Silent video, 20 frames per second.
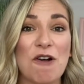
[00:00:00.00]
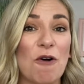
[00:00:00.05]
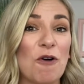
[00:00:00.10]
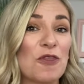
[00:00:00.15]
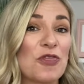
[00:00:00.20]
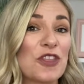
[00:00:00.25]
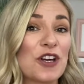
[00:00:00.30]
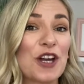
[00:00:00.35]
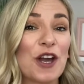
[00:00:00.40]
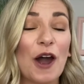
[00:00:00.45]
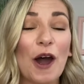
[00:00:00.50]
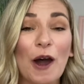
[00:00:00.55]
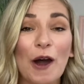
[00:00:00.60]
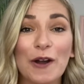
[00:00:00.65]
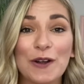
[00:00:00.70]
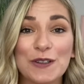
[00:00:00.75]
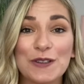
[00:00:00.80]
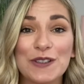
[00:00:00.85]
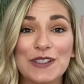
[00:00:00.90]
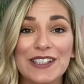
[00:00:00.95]
on the
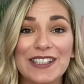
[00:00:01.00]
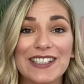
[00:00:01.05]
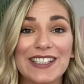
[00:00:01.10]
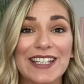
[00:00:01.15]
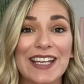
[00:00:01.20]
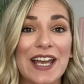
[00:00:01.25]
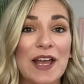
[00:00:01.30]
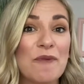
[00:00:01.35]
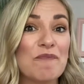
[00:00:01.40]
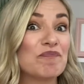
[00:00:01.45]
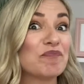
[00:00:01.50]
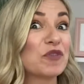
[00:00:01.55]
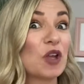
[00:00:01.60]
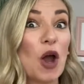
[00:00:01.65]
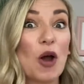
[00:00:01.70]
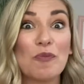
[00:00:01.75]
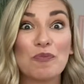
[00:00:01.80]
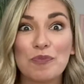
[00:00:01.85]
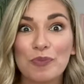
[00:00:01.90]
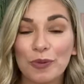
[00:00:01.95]
coast,
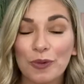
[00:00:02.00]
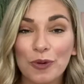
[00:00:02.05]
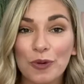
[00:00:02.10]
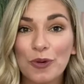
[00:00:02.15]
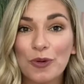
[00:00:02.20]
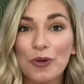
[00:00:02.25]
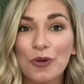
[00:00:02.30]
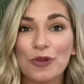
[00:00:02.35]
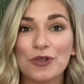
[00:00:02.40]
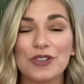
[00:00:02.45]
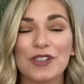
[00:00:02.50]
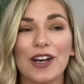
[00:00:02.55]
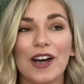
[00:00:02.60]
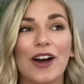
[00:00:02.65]
abroad?